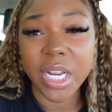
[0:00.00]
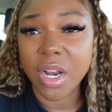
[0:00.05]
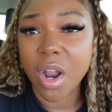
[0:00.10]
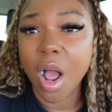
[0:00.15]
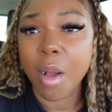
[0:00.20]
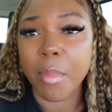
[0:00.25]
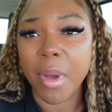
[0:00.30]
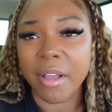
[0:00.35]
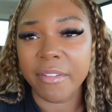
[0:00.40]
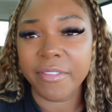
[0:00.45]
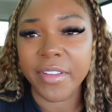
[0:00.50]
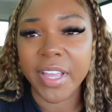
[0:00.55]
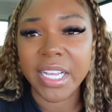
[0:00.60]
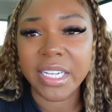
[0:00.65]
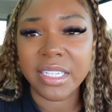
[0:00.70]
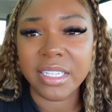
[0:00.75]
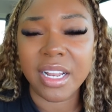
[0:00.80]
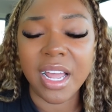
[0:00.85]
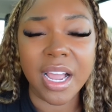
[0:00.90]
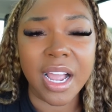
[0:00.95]
it on my
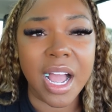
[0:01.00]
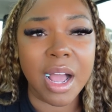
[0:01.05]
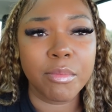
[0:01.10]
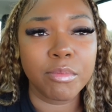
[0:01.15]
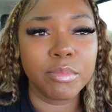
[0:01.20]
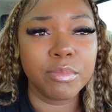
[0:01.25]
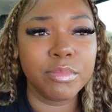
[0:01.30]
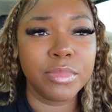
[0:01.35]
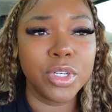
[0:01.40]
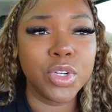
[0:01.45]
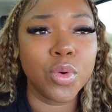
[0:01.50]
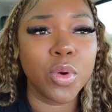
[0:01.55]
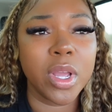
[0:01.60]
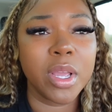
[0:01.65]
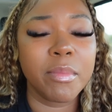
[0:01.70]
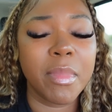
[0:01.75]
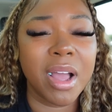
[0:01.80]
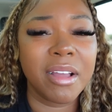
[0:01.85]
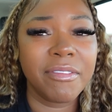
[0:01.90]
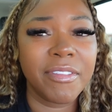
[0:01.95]
face like I'm doing
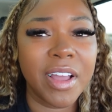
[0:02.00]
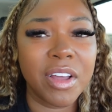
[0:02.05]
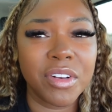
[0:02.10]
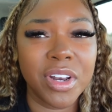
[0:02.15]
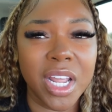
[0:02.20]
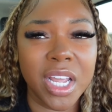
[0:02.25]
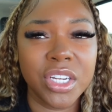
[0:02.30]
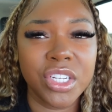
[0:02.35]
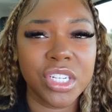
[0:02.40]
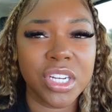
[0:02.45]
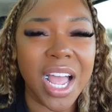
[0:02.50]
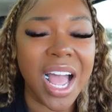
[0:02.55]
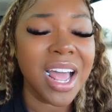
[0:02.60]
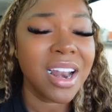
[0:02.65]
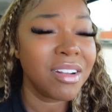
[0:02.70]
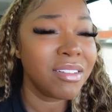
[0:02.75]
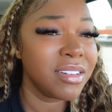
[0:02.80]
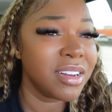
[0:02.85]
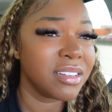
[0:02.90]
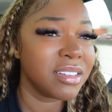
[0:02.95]
my foundation. I
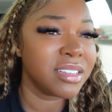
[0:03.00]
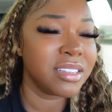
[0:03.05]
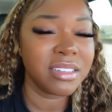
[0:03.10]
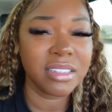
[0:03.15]
don't know.